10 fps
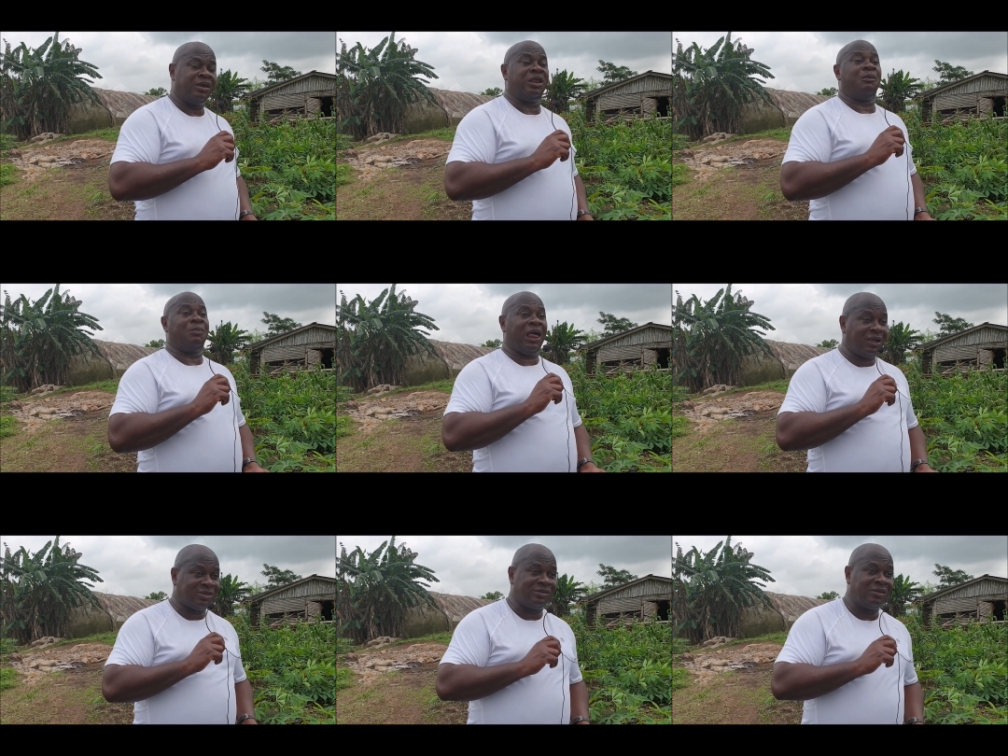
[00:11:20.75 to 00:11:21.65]
They are
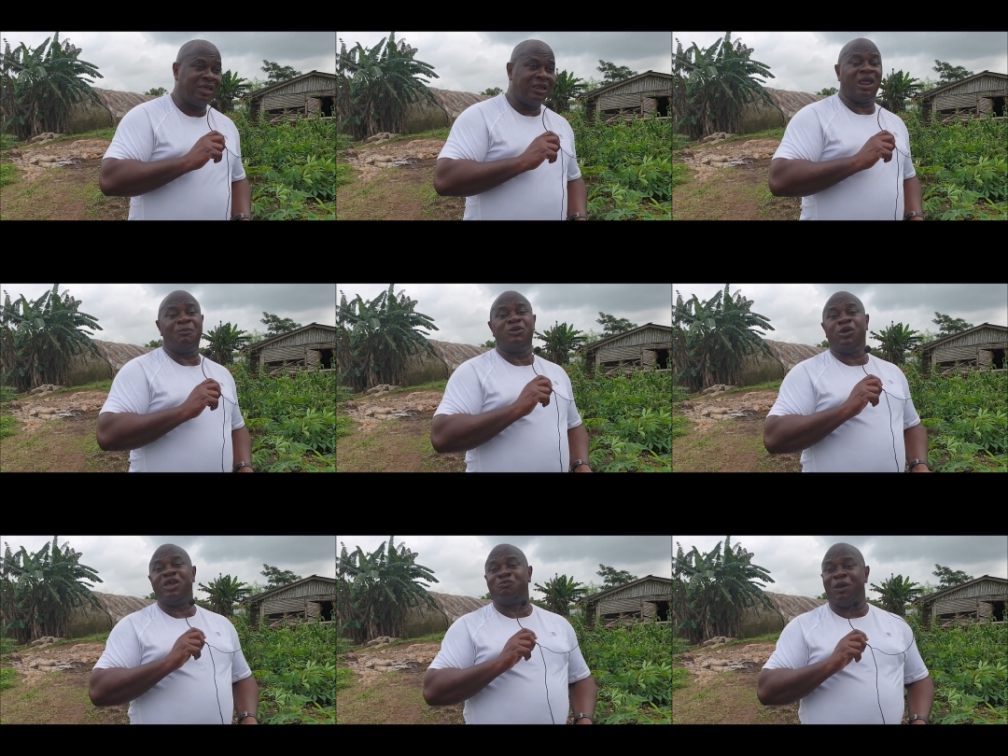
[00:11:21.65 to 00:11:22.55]
blacks. The
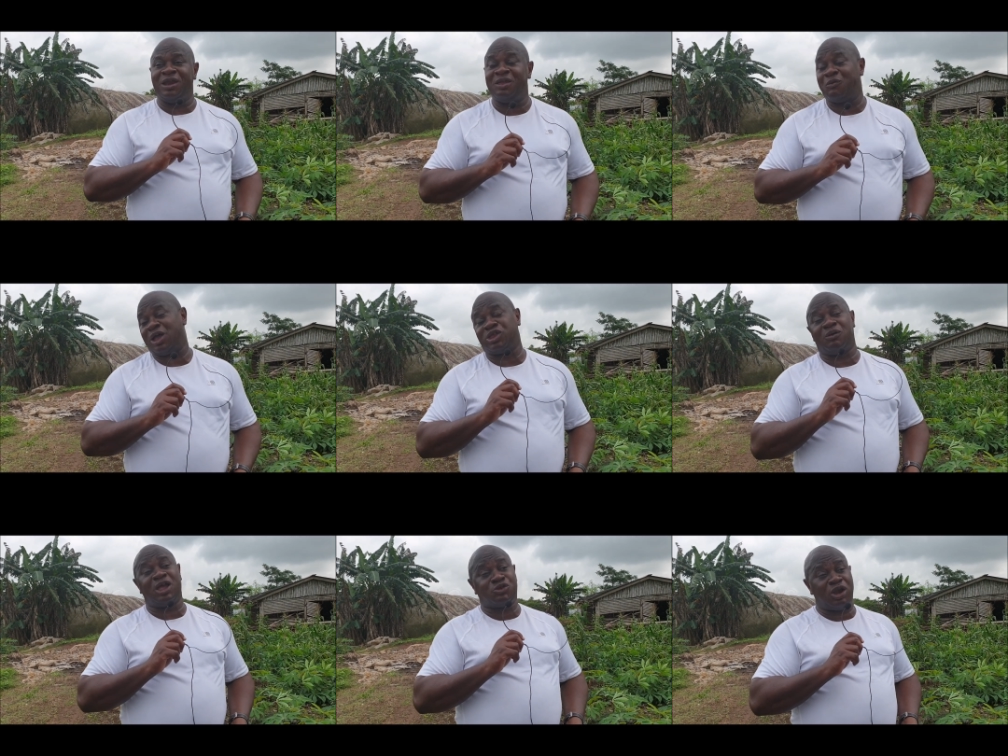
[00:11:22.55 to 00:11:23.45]
middle-aged man,
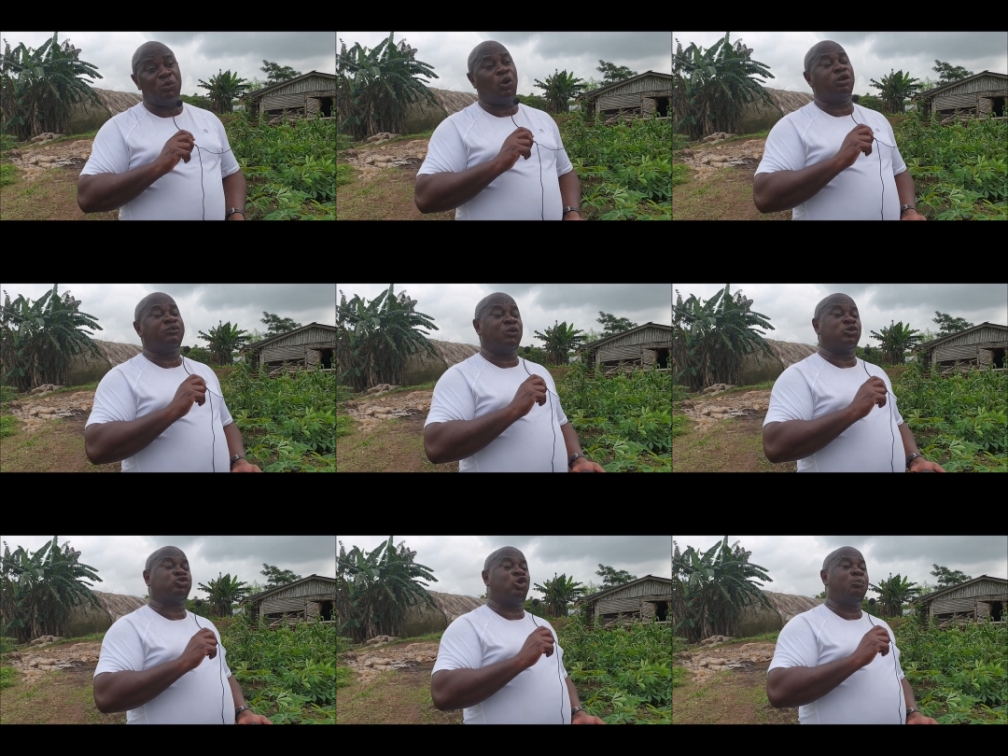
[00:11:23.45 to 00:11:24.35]
actually one of them
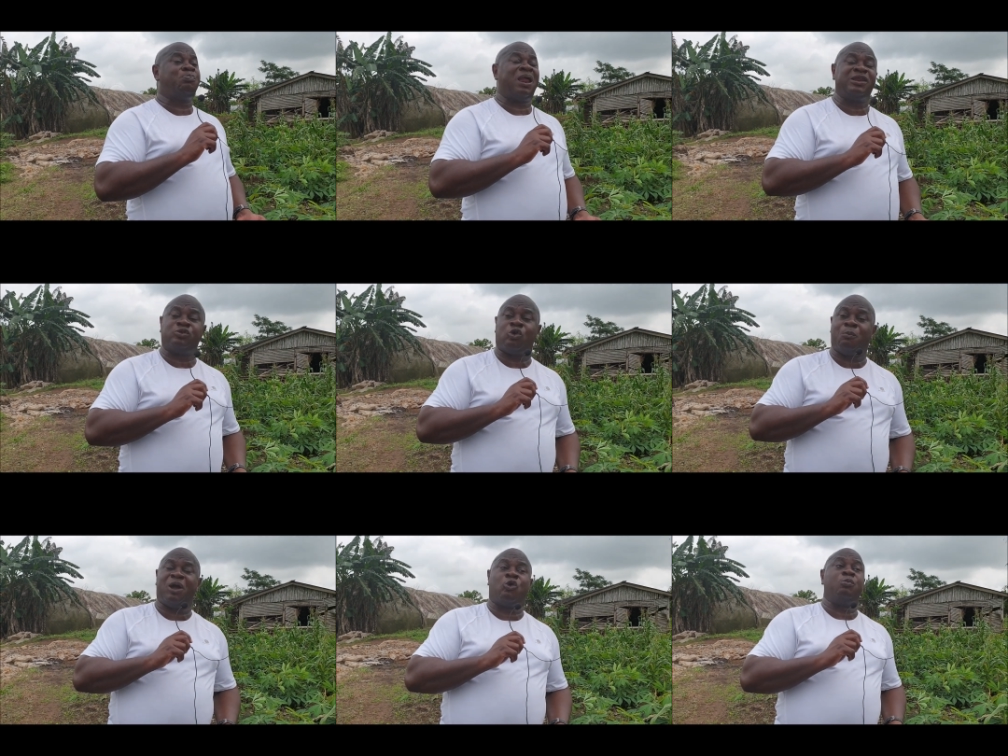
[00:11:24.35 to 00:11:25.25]
was come, planning to
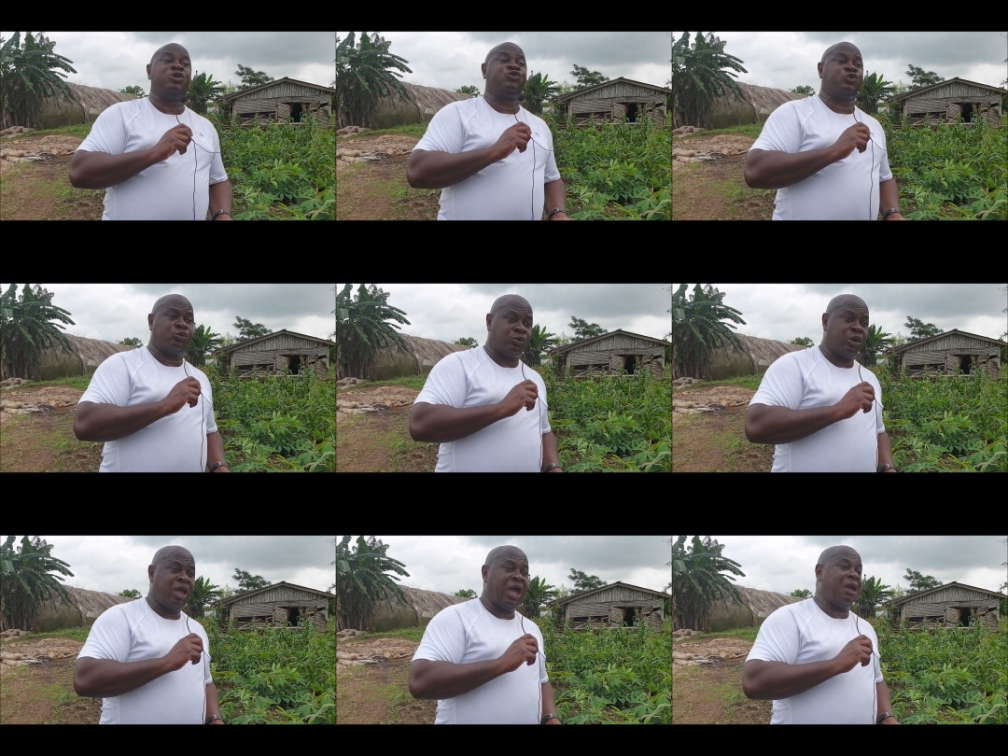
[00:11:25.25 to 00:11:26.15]
come back home in June.
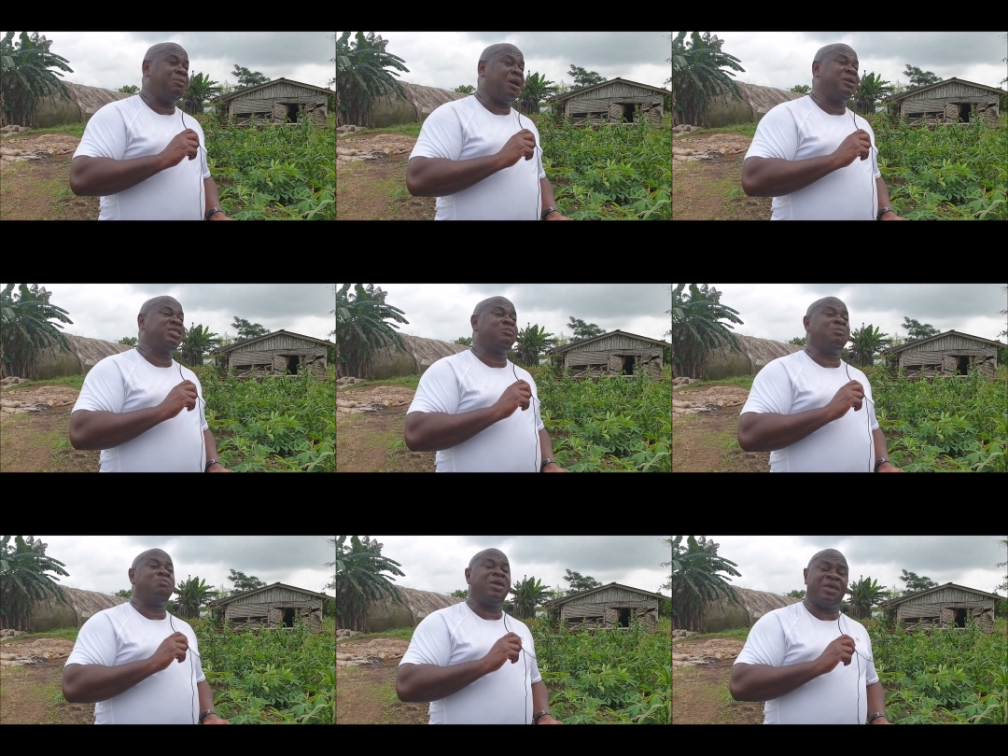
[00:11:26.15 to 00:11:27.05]
I, I met him
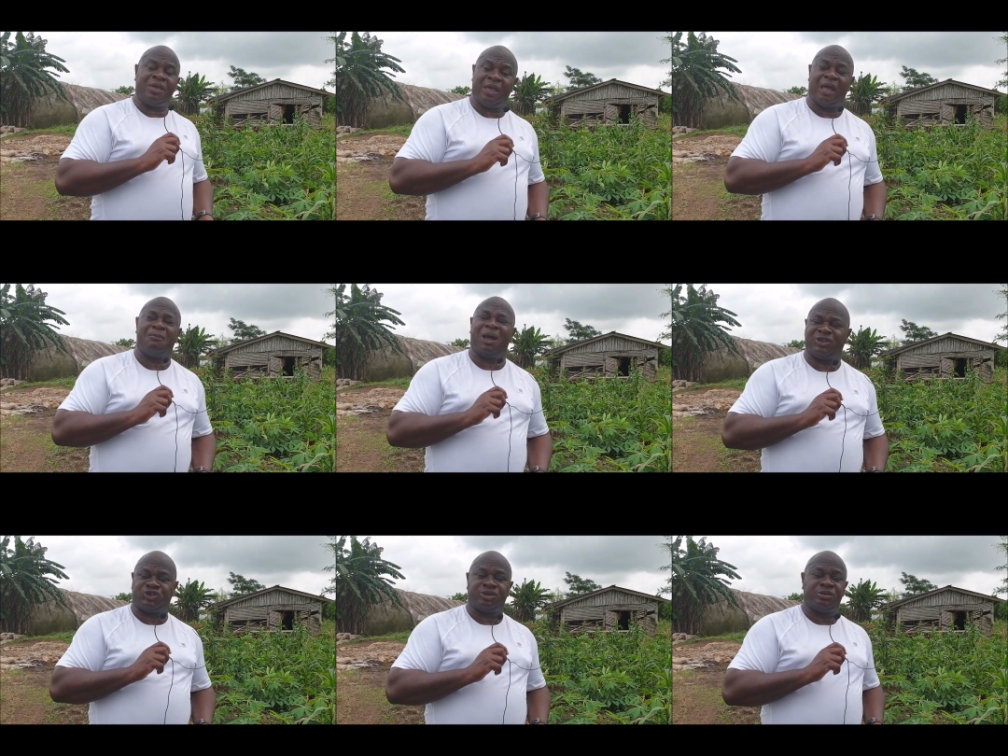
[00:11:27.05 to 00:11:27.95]
in May, uh,
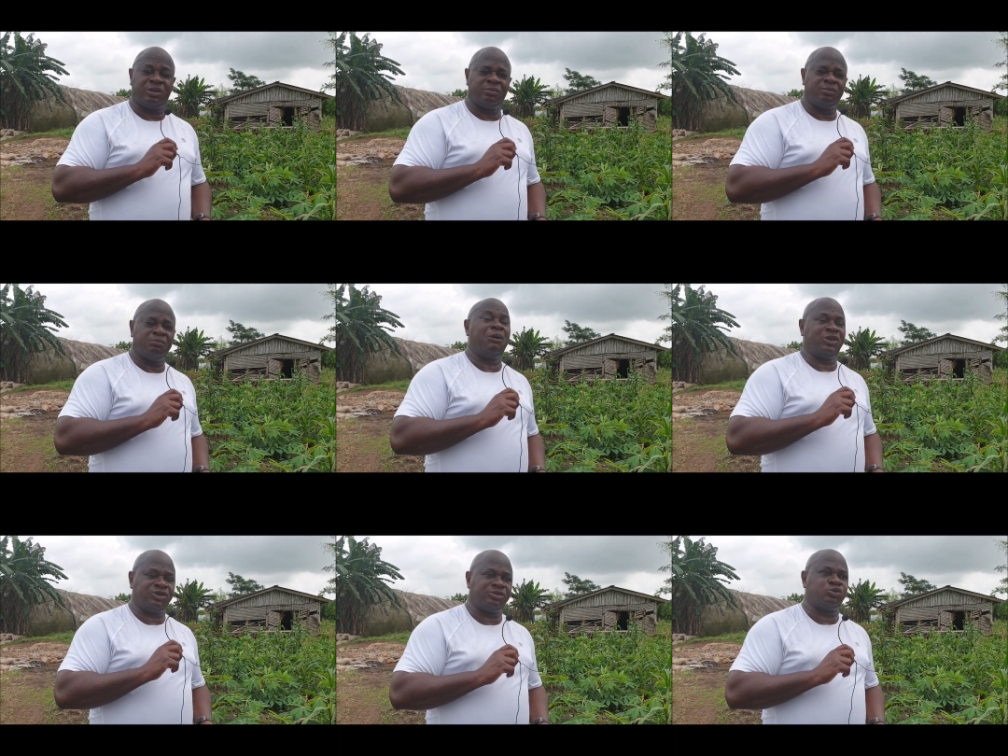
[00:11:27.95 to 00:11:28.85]
March,
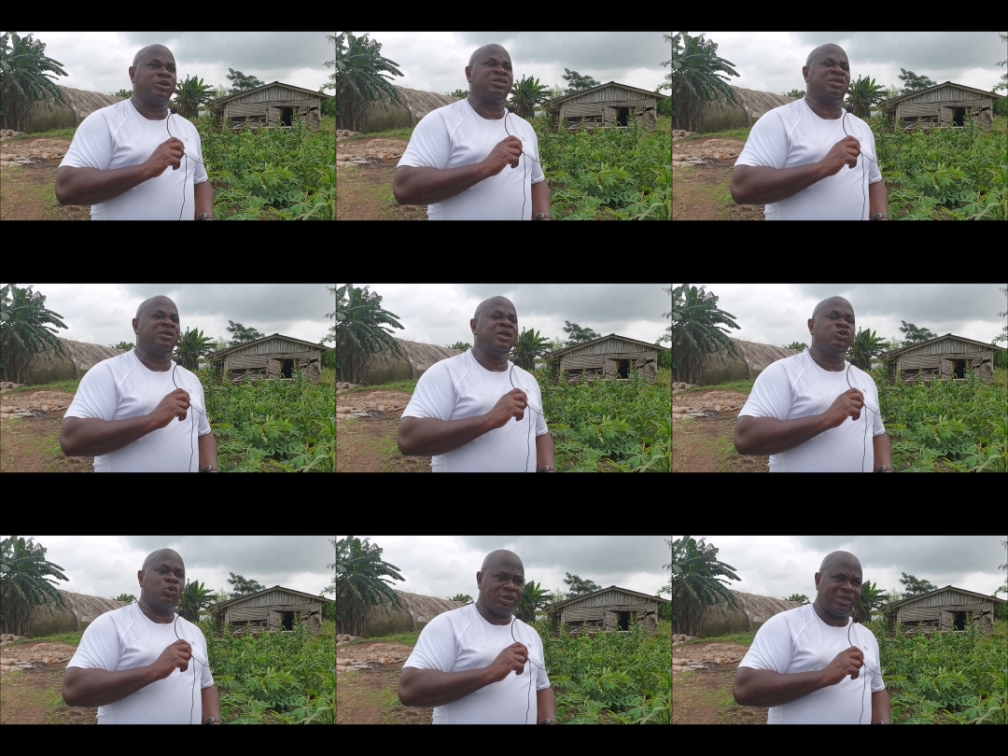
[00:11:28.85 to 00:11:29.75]
March twenty
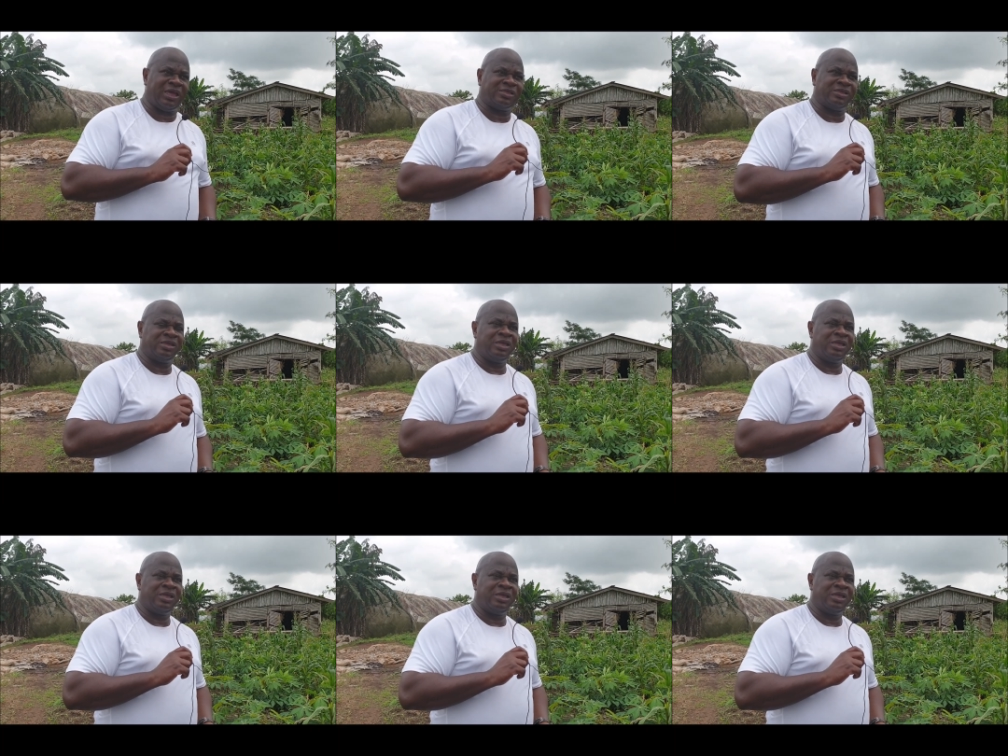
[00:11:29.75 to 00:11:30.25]
twenty-eight.